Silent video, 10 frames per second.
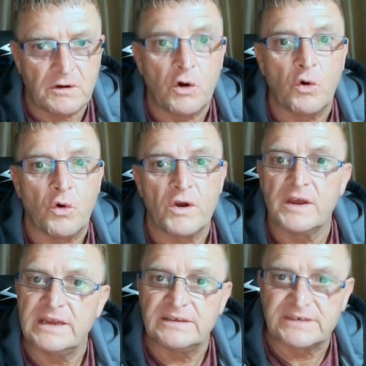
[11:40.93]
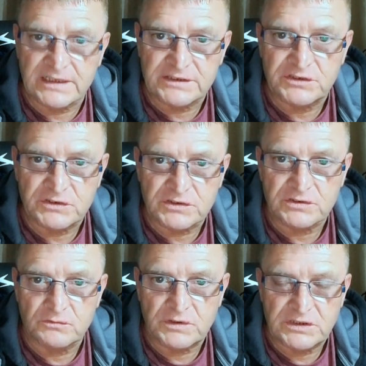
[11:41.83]
or intelligence
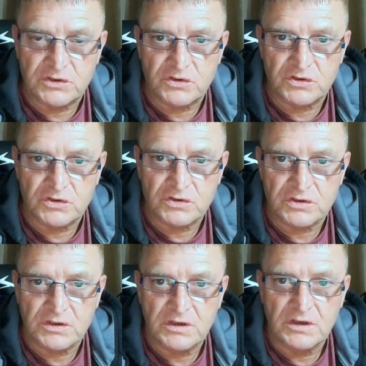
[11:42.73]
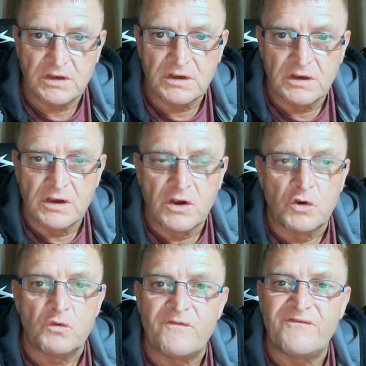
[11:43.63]
researchers
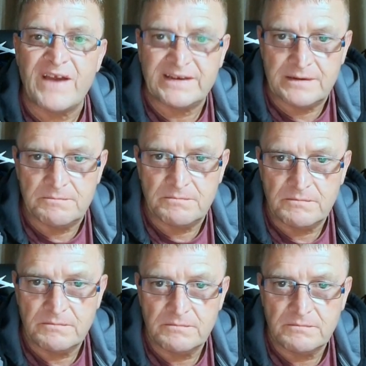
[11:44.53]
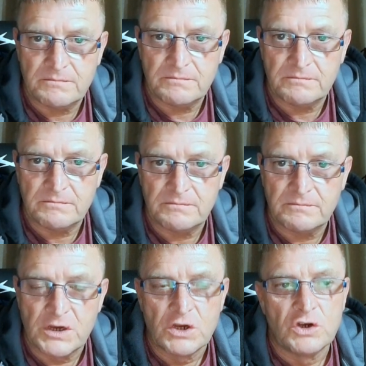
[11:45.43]
who fed him.
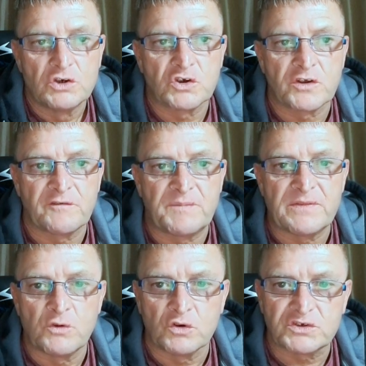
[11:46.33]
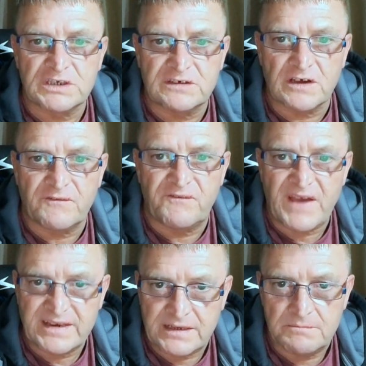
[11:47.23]
So there have been those that have
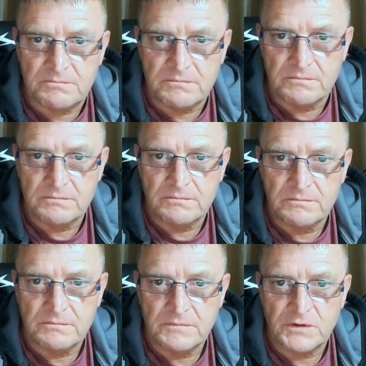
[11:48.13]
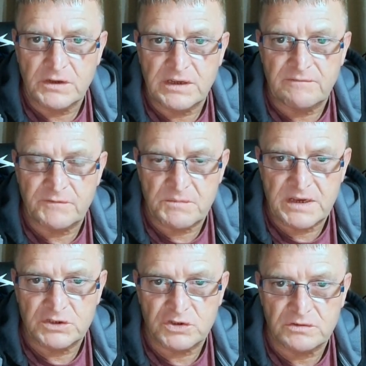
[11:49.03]
fed him
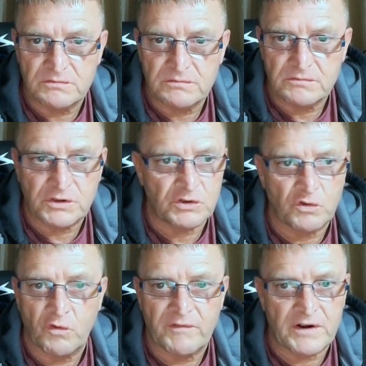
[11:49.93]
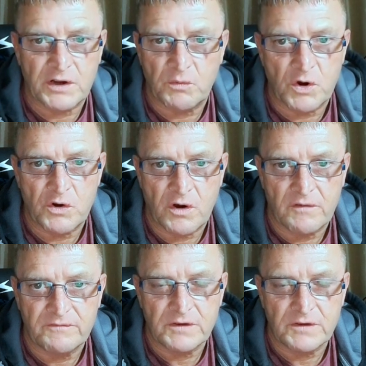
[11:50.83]
information that you're all very aware of,